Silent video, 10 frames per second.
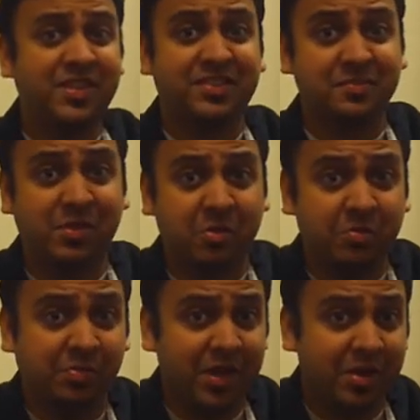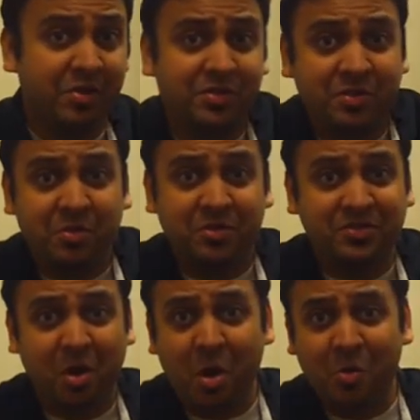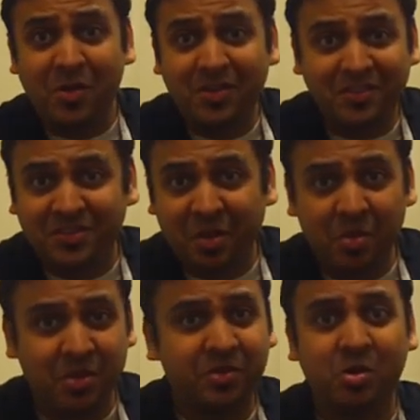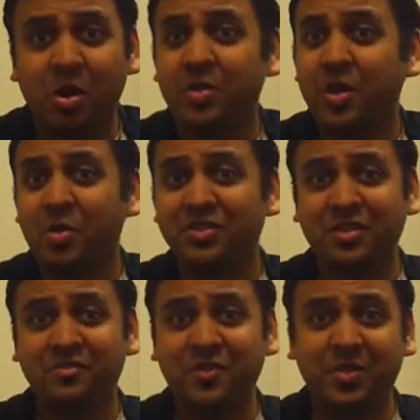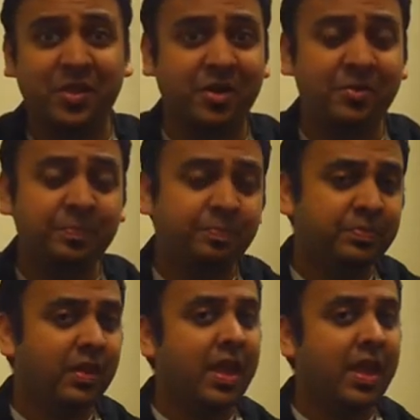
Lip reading: Students get to play with Play-Doh, so they always have fun there.